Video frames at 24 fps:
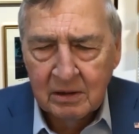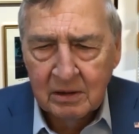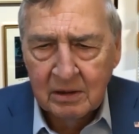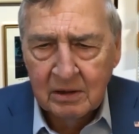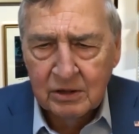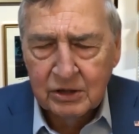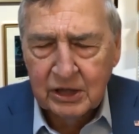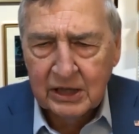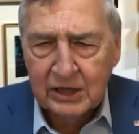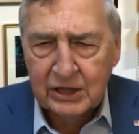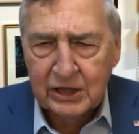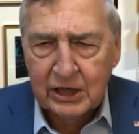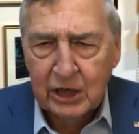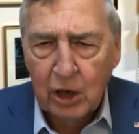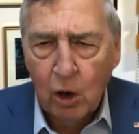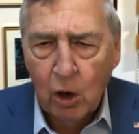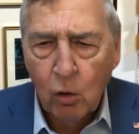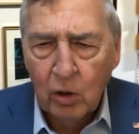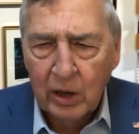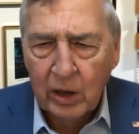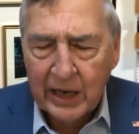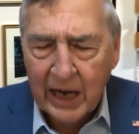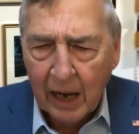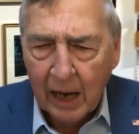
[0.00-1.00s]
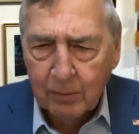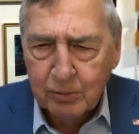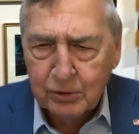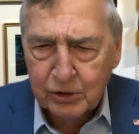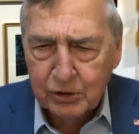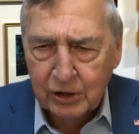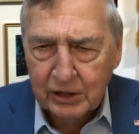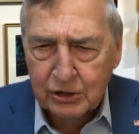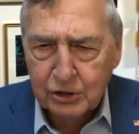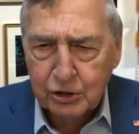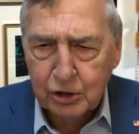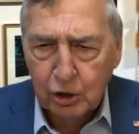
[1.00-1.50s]
since the only option
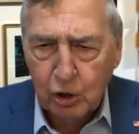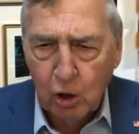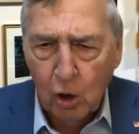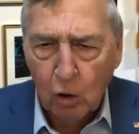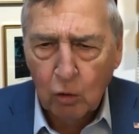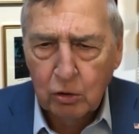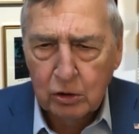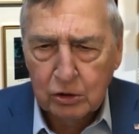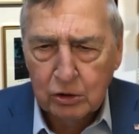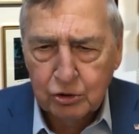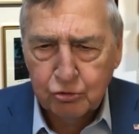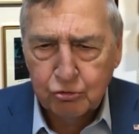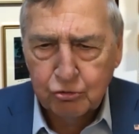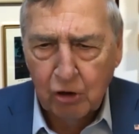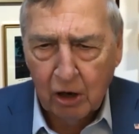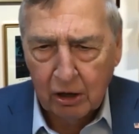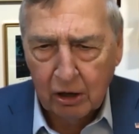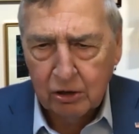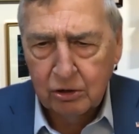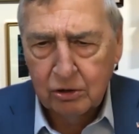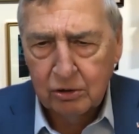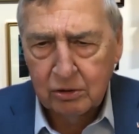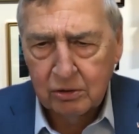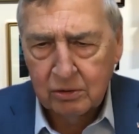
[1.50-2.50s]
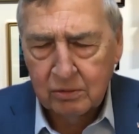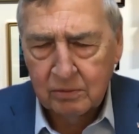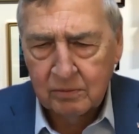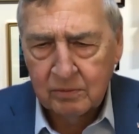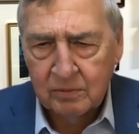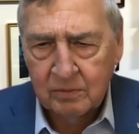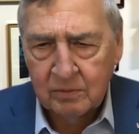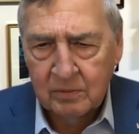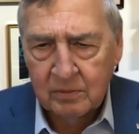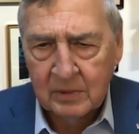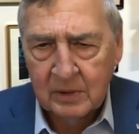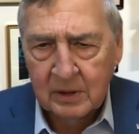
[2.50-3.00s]
is to co-destruct.
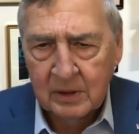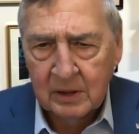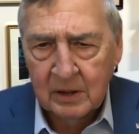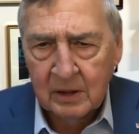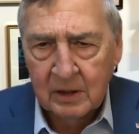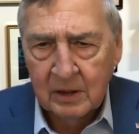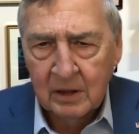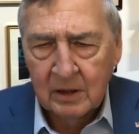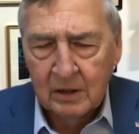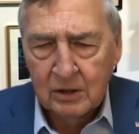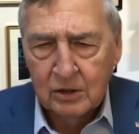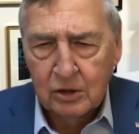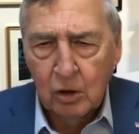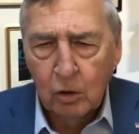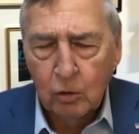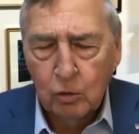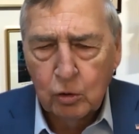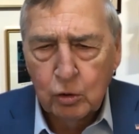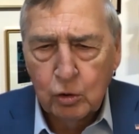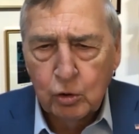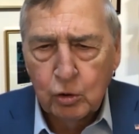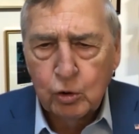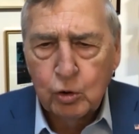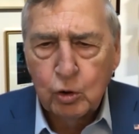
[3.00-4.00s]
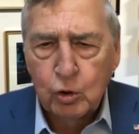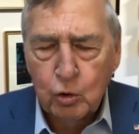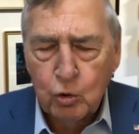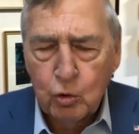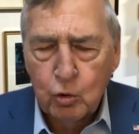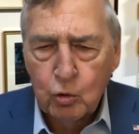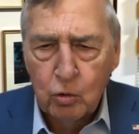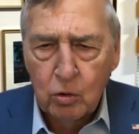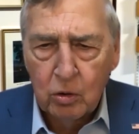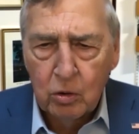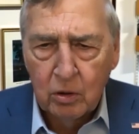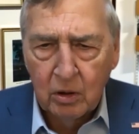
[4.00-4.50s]
So
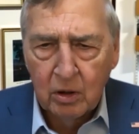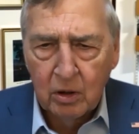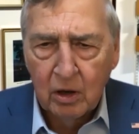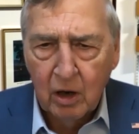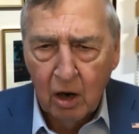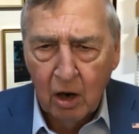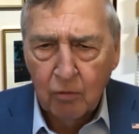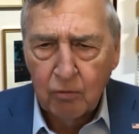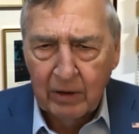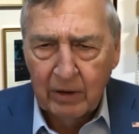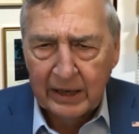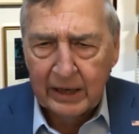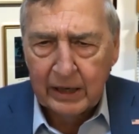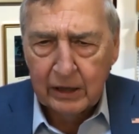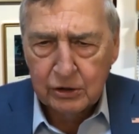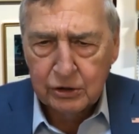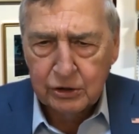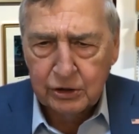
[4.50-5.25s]
two arenas